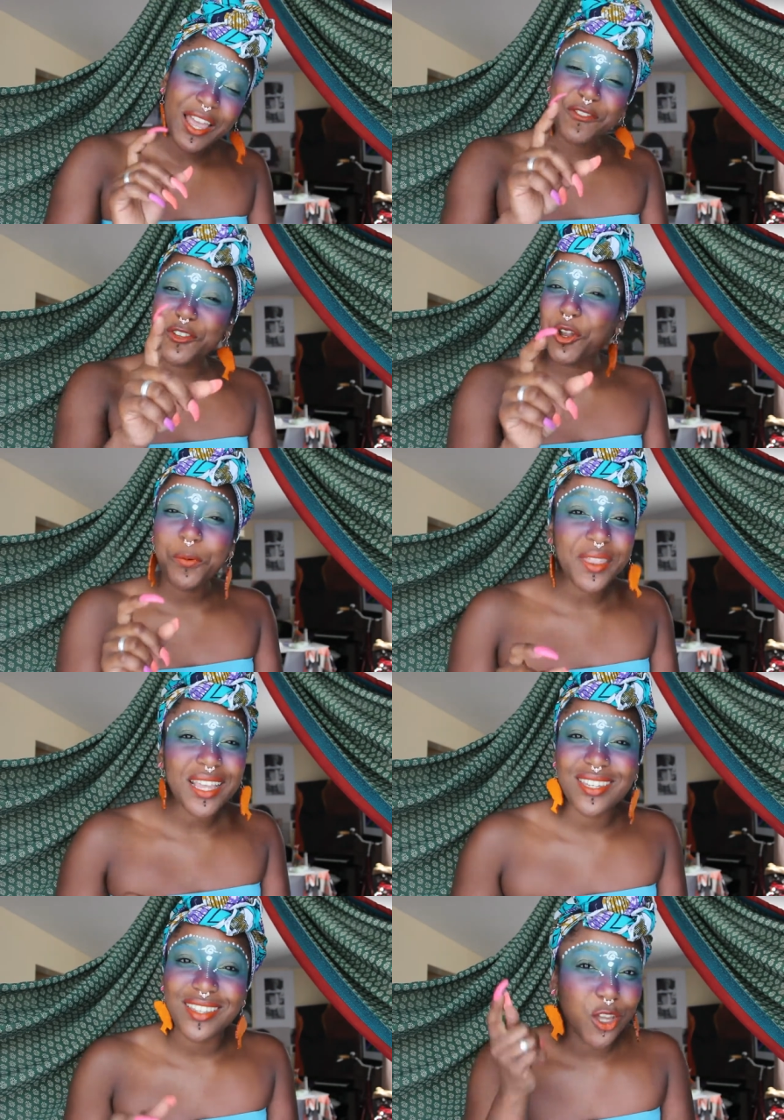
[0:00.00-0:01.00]
if you don't know about
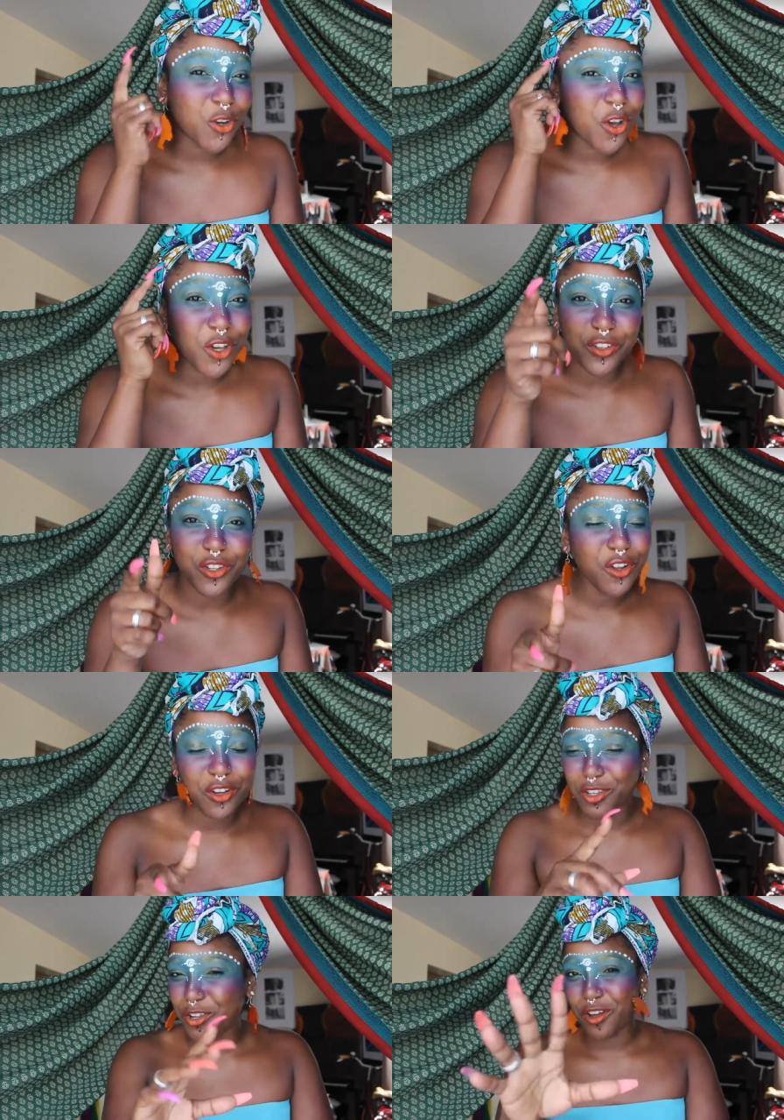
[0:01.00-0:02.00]
that scent then you're not a good you do
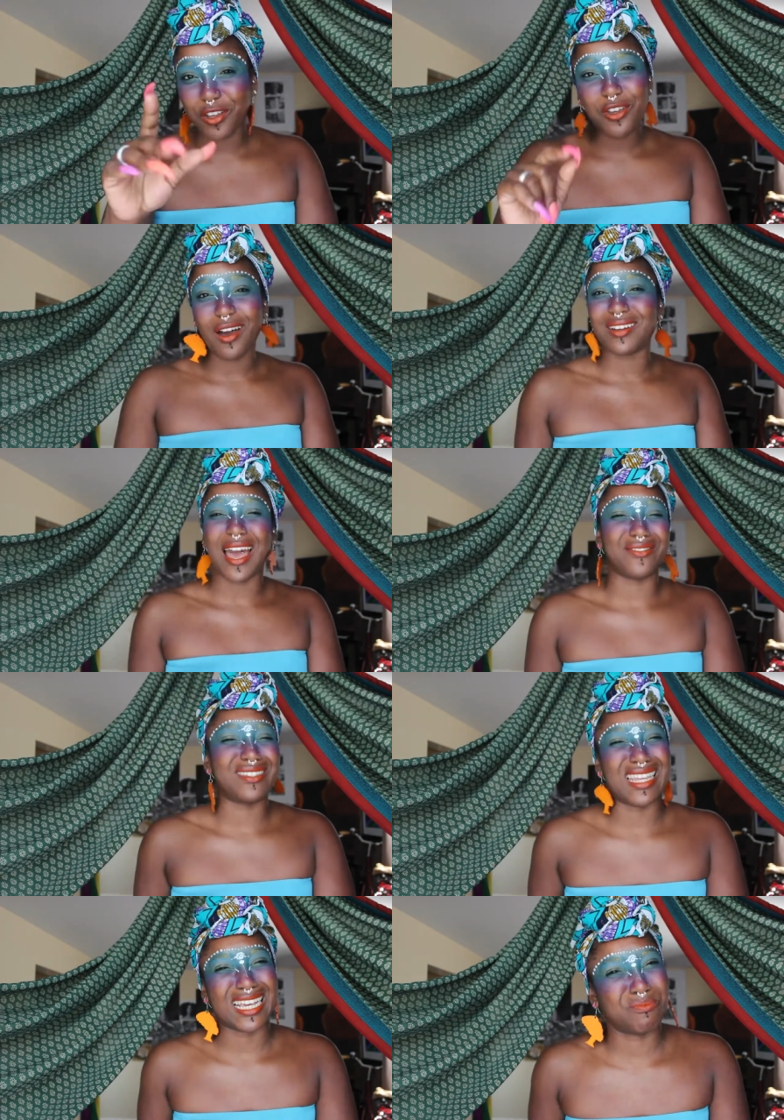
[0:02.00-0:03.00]
not you, you can't have
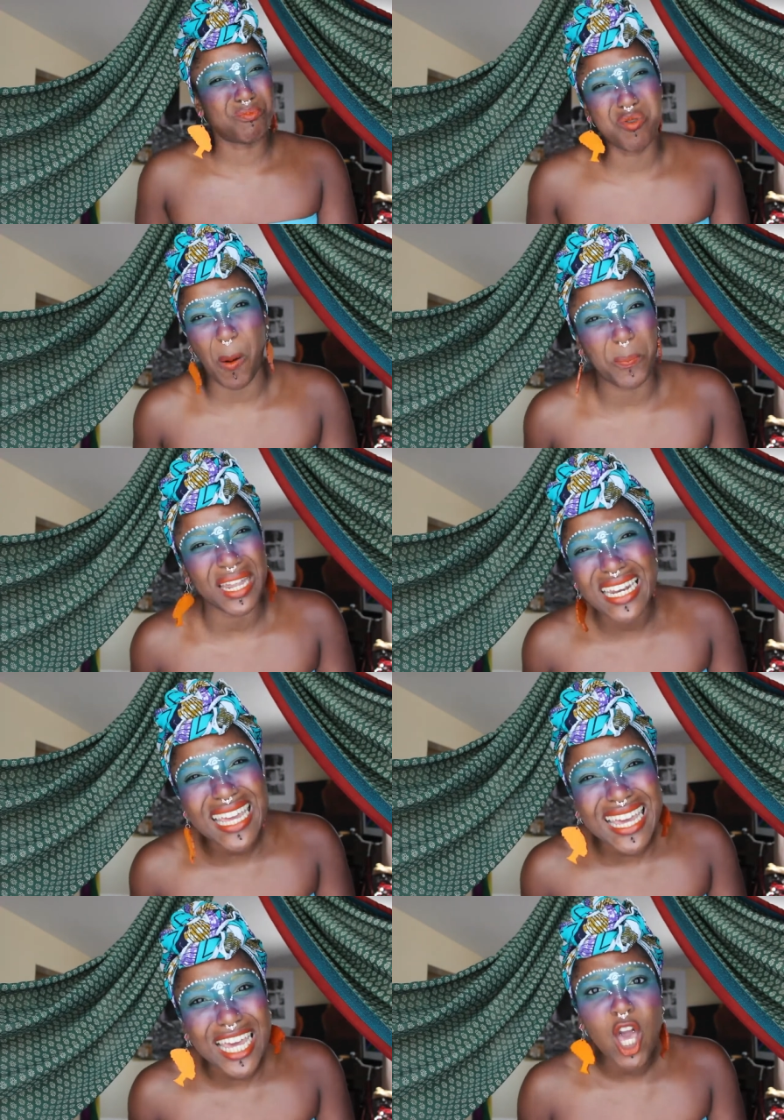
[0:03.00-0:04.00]
sex properly